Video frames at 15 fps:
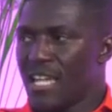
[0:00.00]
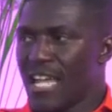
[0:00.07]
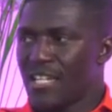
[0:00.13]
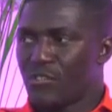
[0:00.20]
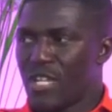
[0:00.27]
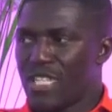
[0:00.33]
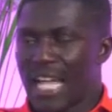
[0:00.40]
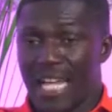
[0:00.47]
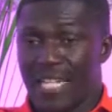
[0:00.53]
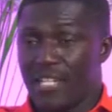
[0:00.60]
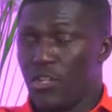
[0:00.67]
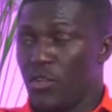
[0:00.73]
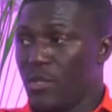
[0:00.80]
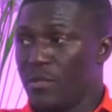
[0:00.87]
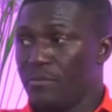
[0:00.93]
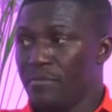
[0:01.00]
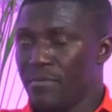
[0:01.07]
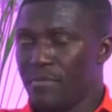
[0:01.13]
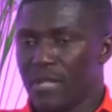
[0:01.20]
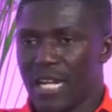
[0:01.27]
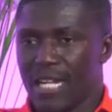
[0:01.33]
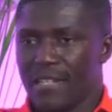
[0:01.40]
A stranger. I didn't know him.
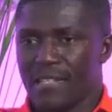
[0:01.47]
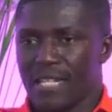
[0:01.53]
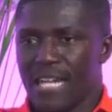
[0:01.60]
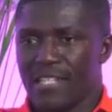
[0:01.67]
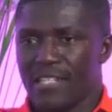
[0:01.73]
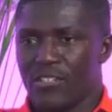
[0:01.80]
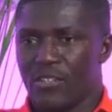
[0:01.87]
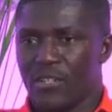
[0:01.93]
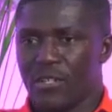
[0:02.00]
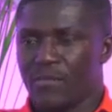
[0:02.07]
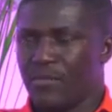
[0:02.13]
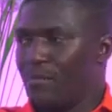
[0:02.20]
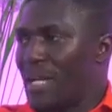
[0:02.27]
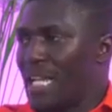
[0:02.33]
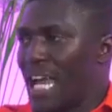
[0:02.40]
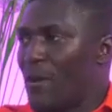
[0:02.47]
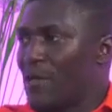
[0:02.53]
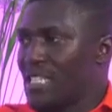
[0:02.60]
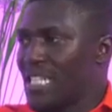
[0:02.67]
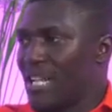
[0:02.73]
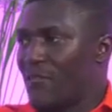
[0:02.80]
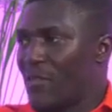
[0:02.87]
I didn't know him. But I
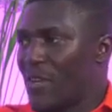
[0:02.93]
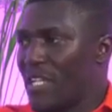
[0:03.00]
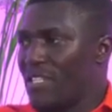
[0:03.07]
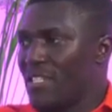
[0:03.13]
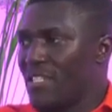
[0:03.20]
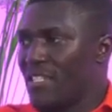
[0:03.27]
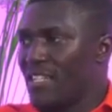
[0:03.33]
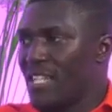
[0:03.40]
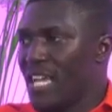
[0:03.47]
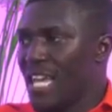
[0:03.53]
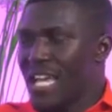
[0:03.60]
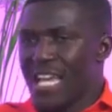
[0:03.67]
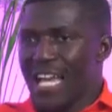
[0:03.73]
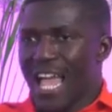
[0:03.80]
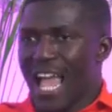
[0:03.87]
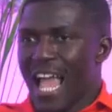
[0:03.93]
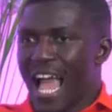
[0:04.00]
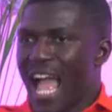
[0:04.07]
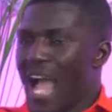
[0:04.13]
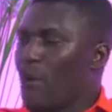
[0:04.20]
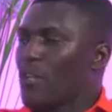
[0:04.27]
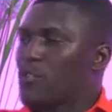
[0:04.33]
wasn't afraid.
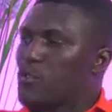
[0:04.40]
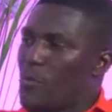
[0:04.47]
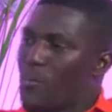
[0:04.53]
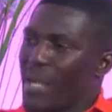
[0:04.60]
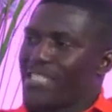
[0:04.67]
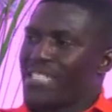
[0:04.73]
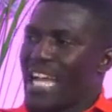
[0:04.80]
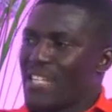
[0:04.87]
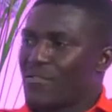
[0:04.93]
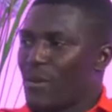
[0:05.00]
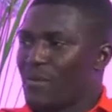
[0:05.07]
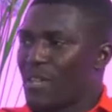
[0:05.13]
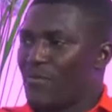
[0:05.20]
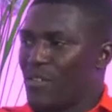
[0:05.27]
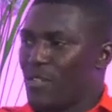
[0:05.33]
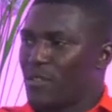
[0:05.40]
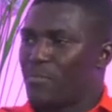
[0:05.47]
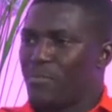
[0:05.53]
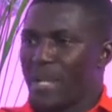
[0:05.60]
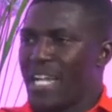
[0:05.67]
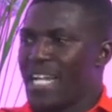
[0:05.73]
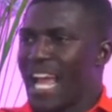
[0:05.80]
I was supercharged from the field,
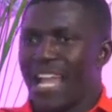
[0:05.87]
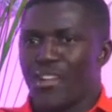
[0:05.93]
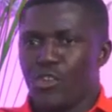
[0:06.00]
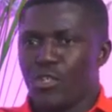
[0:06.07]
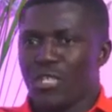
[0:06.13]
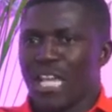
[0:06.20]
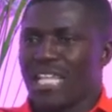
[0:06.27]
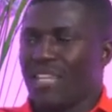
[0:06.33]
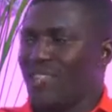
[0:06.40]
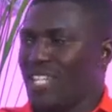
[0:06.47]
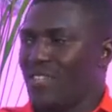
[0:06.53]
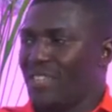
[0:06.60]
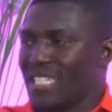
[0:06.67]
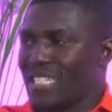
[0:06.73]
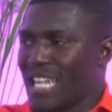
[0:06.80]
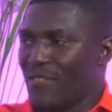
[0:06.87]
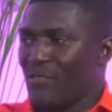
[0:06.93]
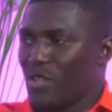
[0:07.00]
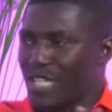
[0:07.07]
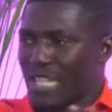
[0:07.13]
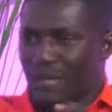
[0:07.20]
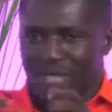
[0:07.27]
praying. I knew that even if the
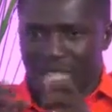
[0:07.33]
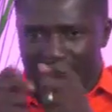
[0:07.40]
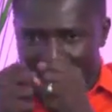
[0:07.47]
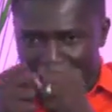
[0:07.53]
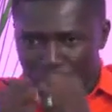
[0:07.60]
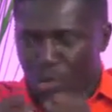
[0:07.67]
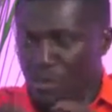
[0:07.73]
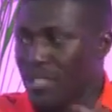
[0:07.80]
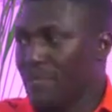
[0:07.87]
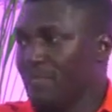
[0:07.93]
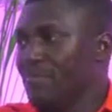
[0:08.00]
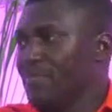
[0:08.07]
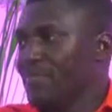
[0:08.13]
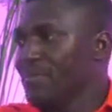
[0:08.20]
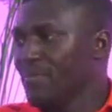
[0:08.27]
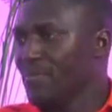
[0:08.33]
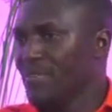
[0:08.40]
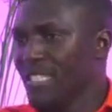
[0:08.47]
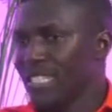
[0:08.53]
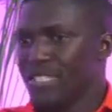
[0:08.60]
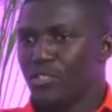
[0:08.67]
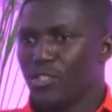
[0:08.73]
devil comes, I can hold him.
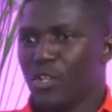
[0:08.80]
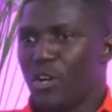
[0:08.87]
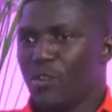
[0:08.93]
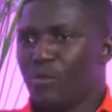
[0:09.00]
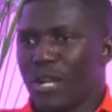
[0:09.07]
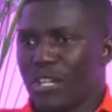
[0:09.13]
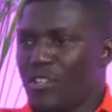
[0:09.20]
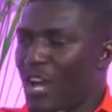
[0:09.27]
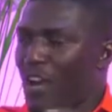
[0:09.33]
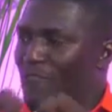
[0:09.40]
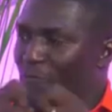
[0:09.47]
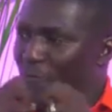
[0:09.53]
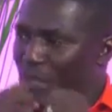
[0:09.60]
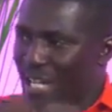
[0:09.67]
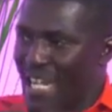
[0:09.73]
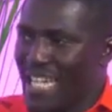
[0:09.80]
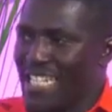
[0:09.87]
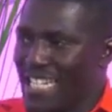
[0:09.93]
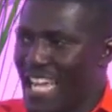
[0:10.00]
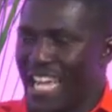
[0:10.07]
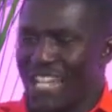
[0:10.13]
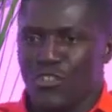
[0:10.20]
You know, when you have prayed
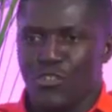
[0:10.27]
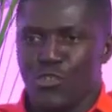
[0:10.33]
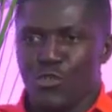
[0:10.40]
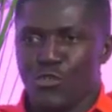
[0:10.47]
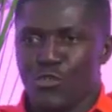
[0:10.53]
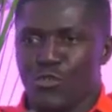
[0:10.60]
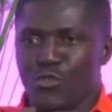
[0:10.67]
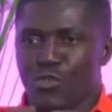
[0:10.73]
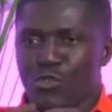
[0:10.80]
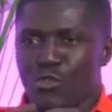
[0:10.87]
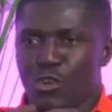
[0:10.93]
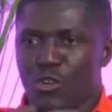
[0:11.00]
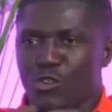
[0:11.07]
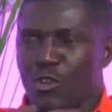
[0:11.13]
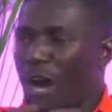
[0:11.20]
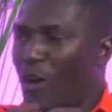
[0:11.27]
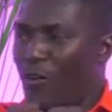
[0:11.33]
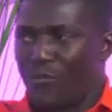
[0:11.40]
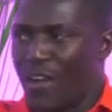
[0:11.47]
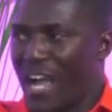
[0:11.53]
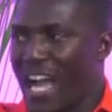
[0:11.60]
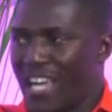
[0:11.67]
and you know you are on
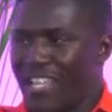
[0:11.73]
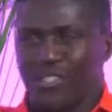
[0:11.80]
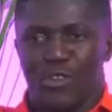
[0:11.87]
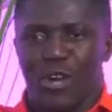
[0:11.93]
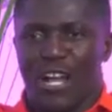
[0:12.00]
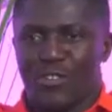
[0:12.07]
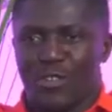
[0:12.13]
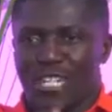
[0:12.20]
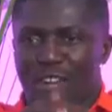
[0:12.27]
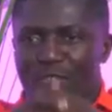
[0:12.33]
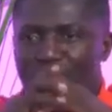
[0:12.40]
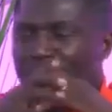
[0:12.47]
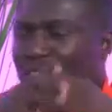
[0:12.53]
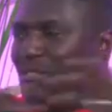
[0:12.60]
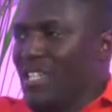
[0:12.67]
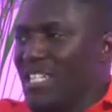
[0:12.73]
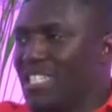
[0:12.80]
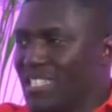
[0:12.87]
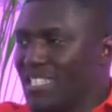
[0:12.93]
fire, you are not afraid of anything.